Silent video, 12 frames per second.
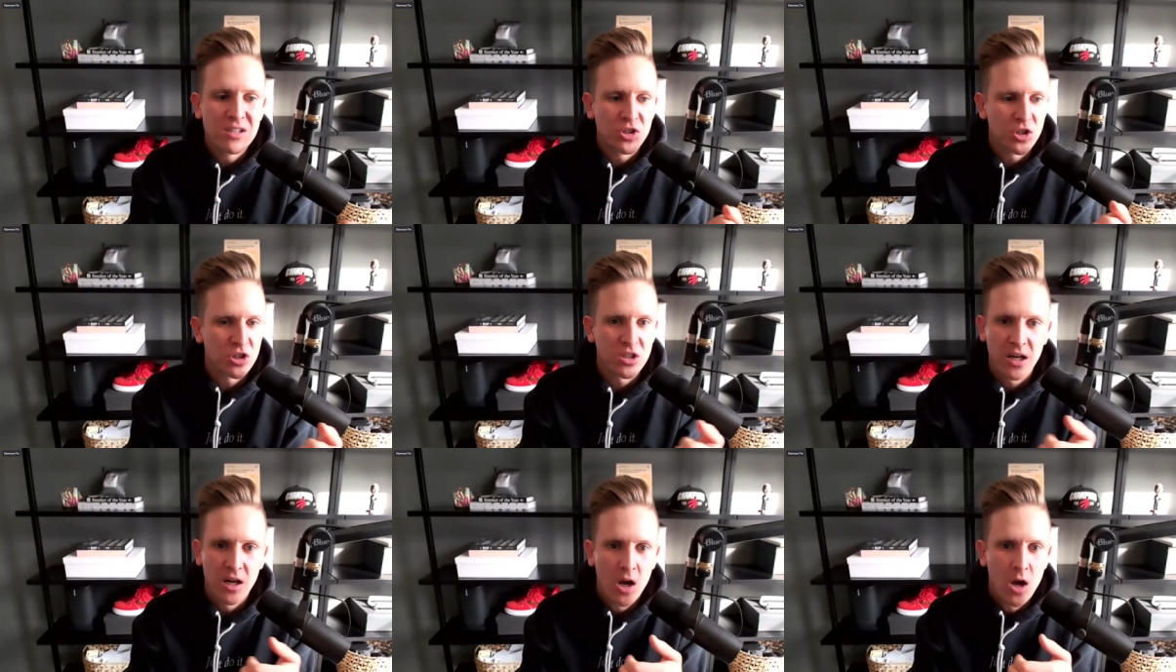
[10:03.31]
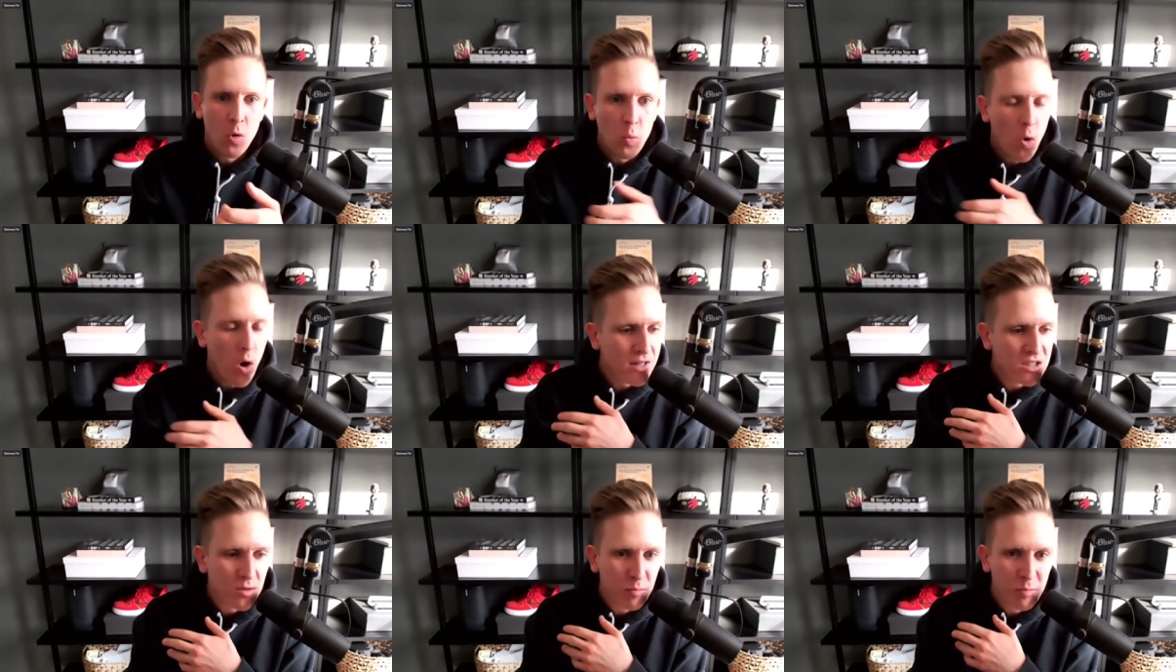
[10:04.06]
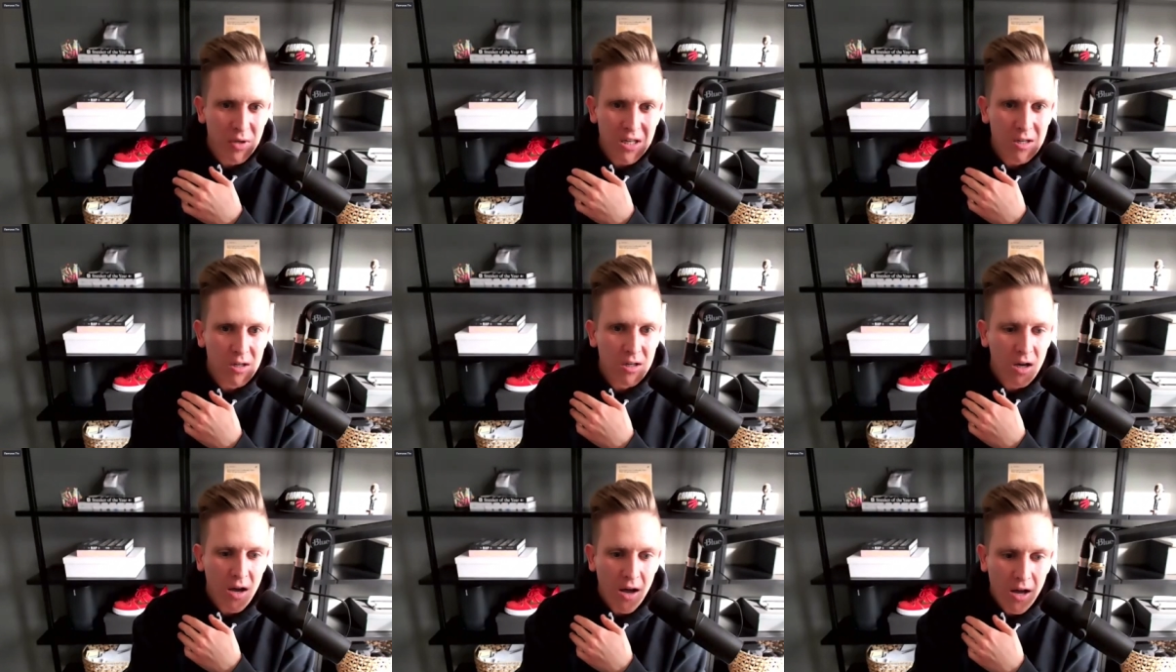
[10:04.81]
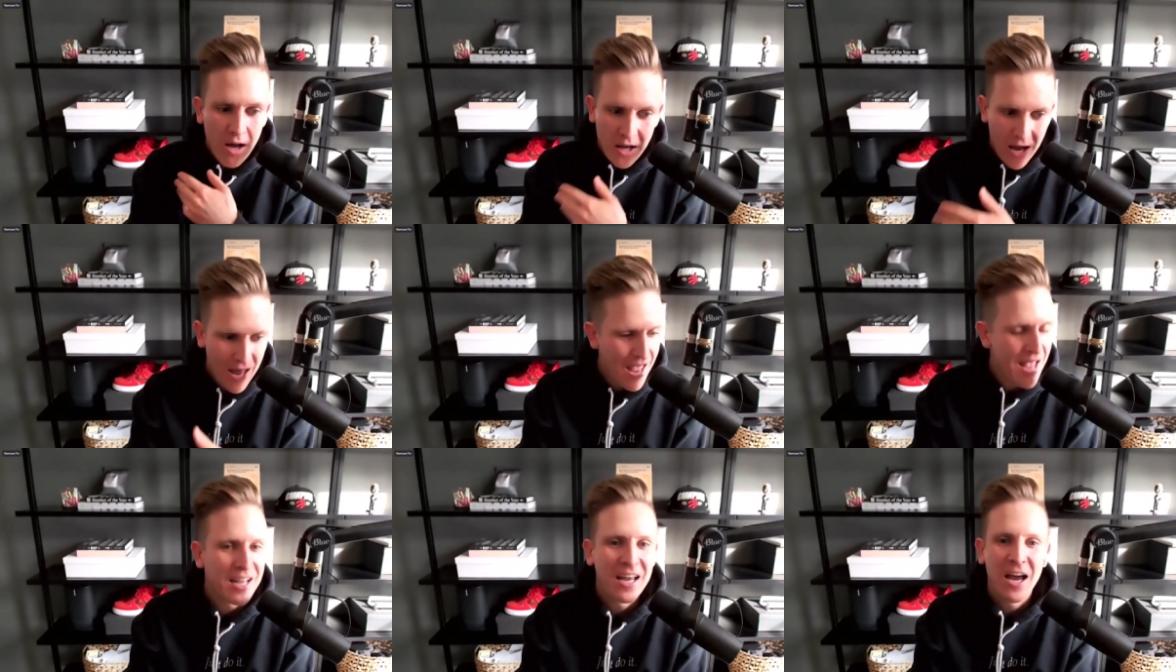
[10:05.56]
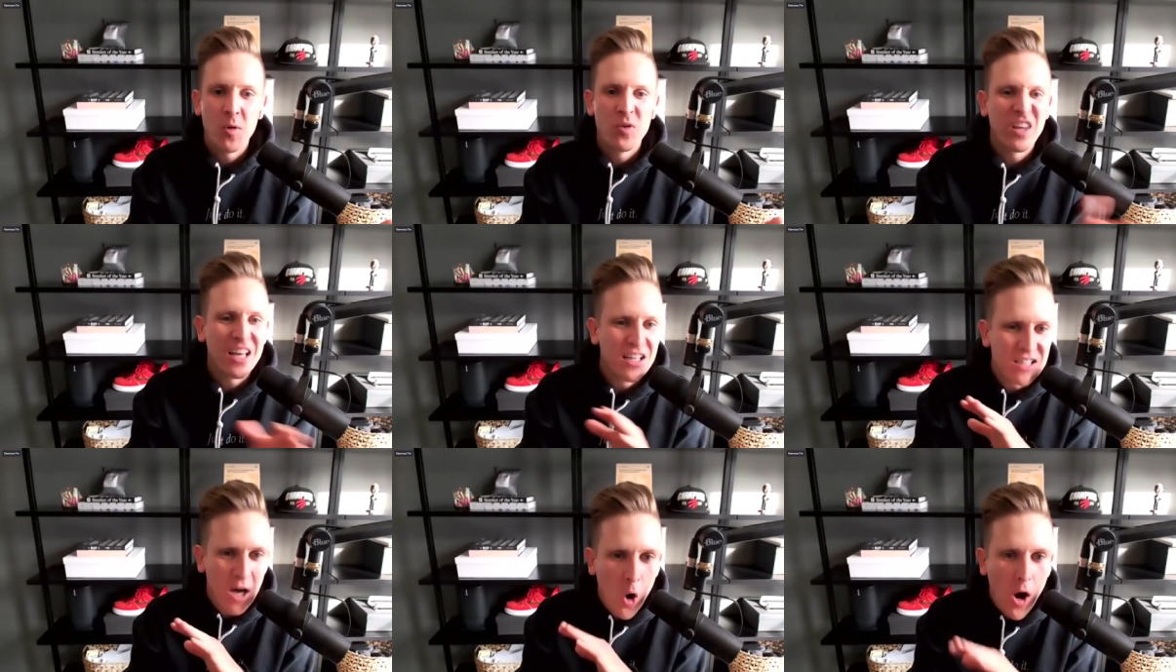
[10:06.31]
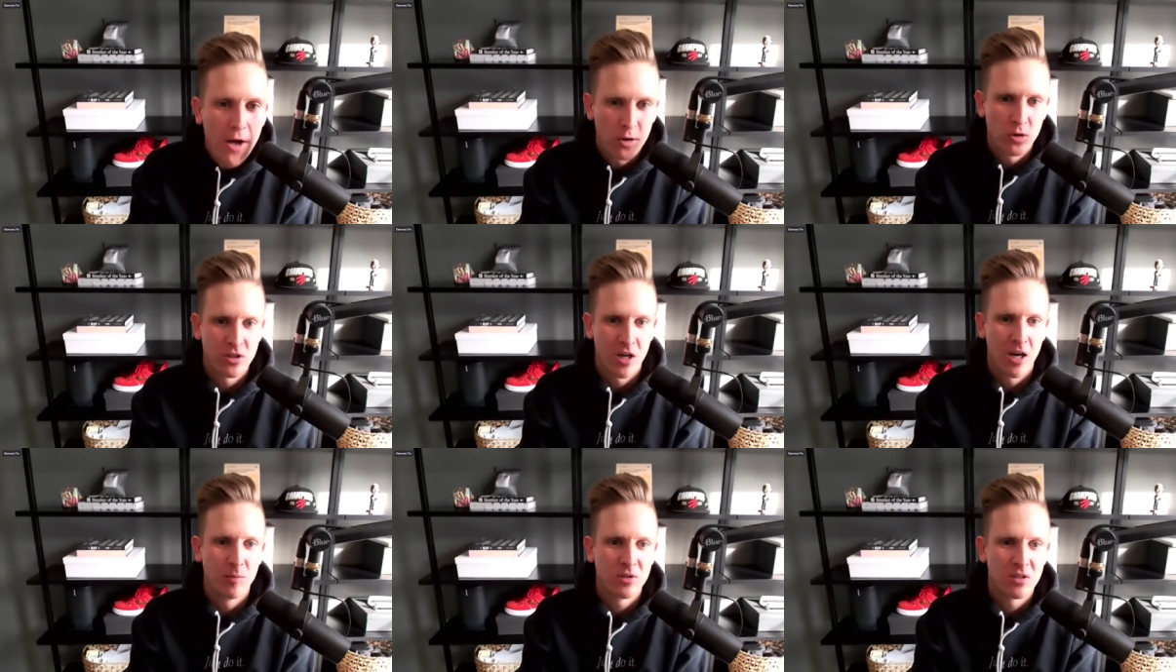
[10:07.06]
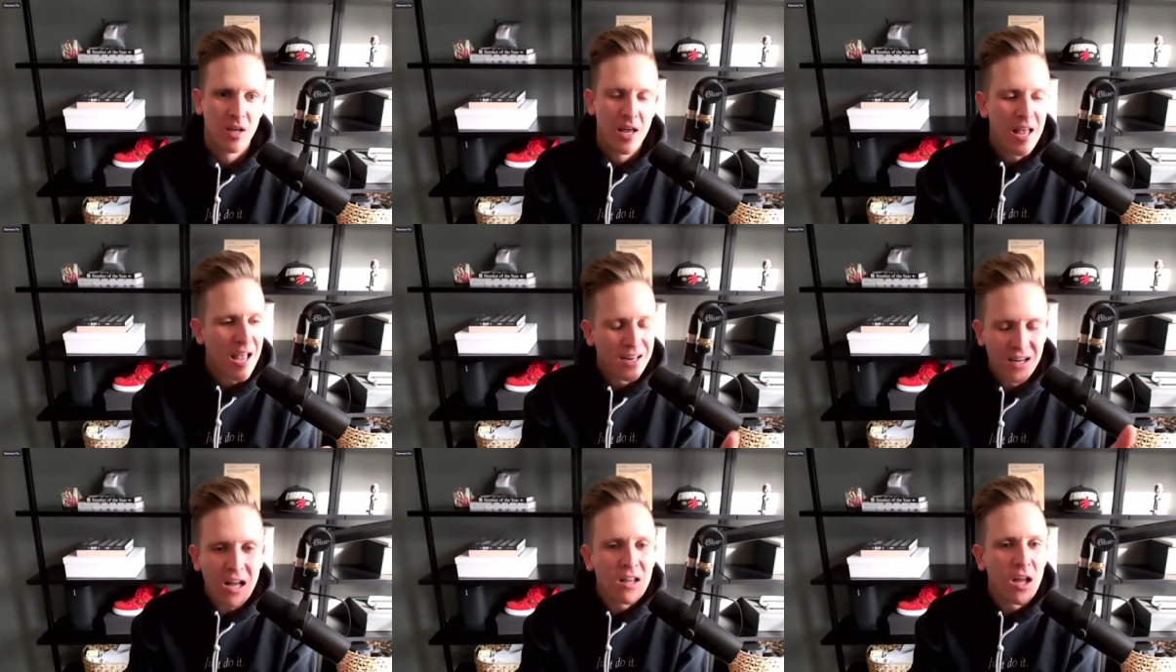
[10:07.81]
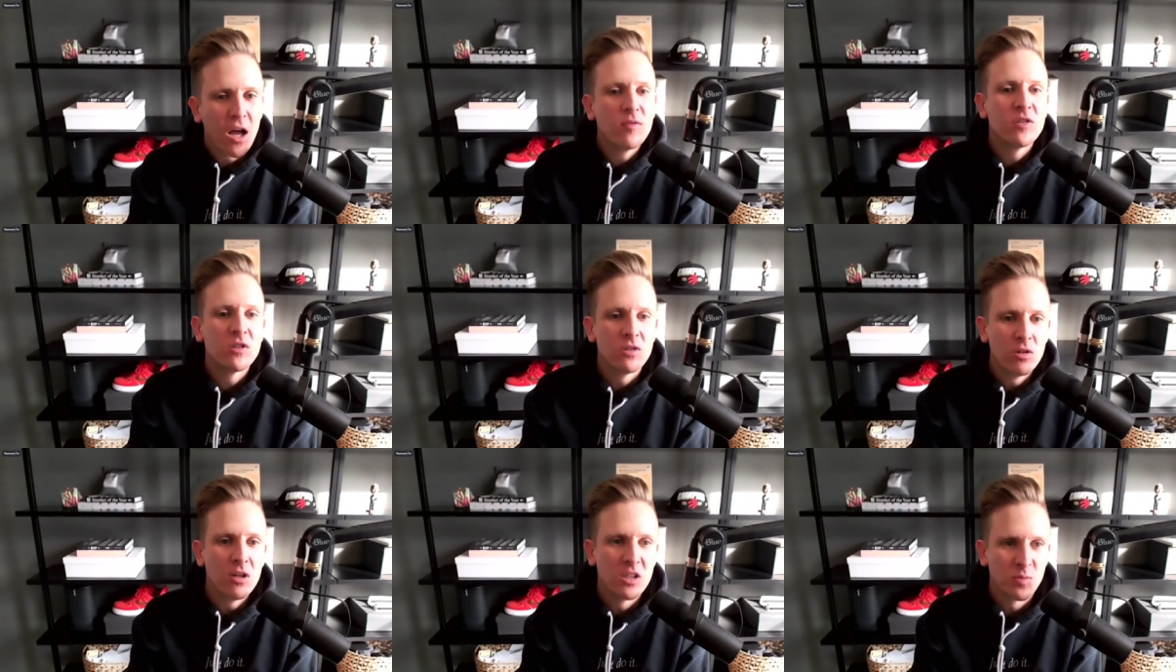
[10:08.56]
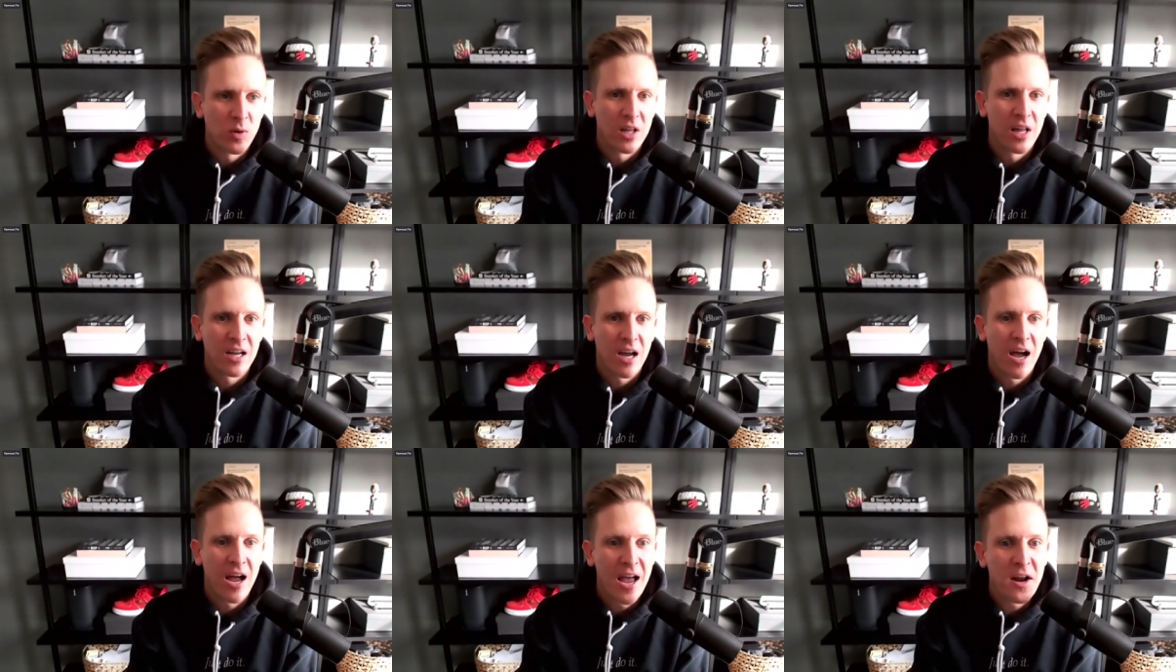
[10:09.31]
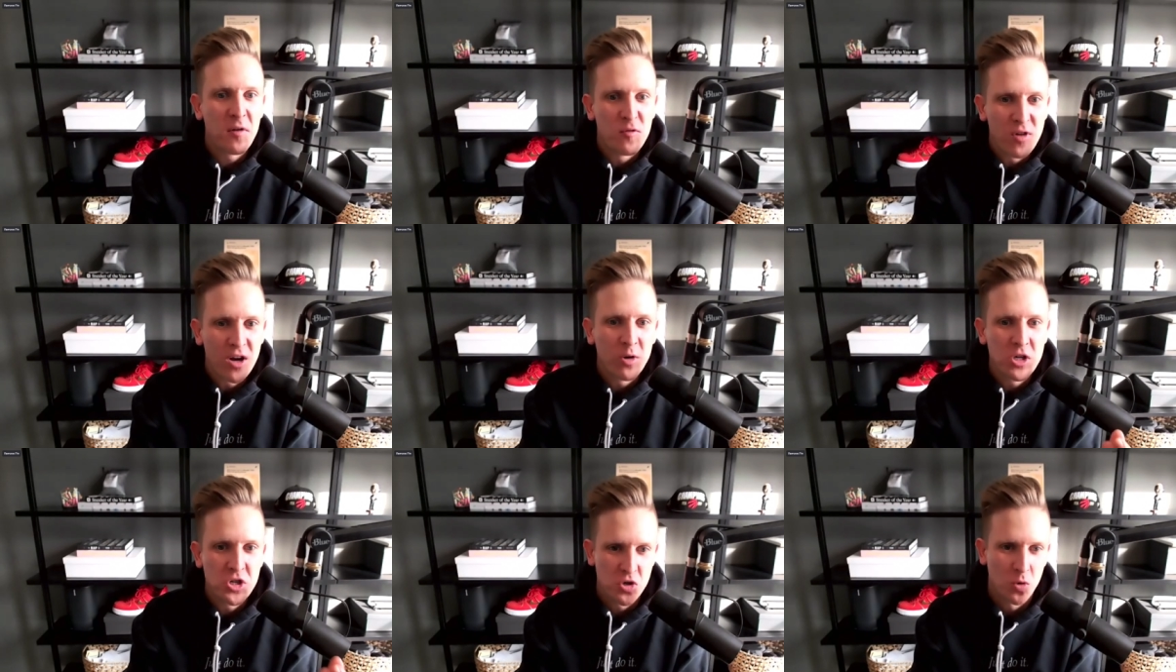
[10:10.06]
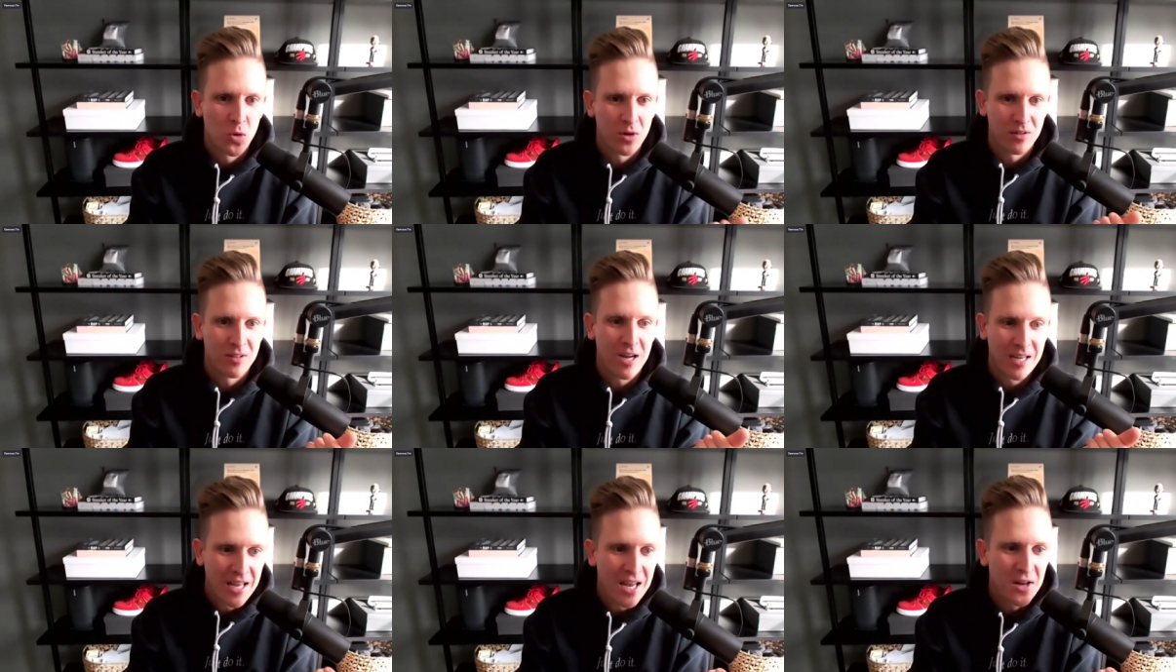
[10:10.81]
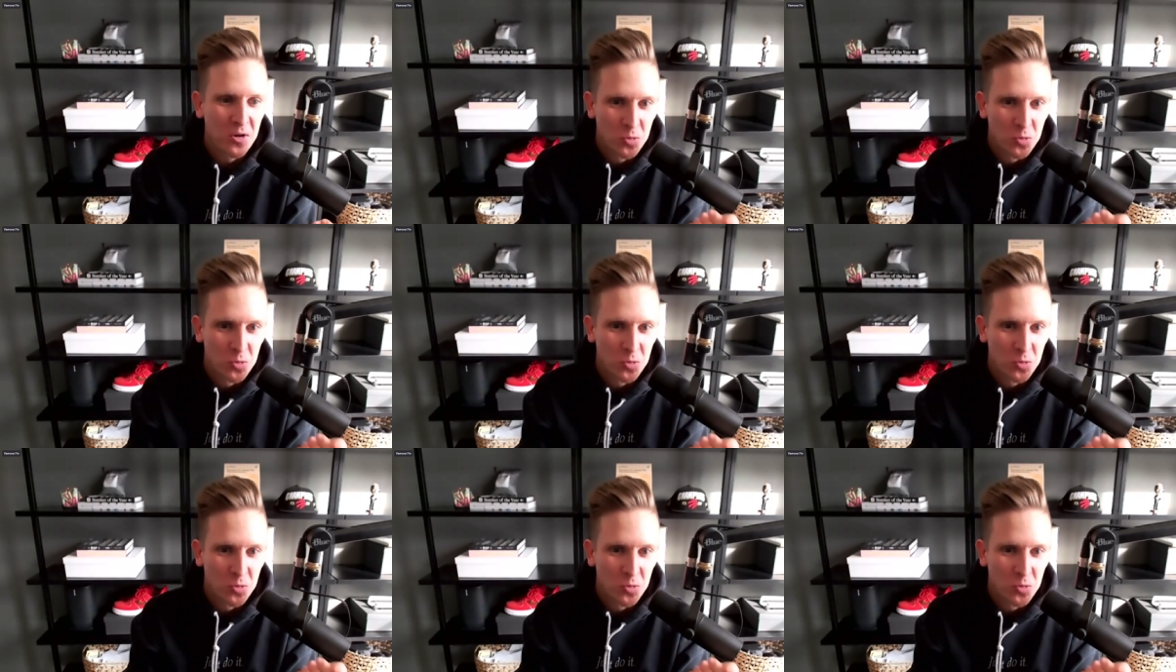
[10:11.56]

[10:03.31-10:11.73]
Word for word: just like wanted to be hanging out with kids at all times and i love students but like i had a very short again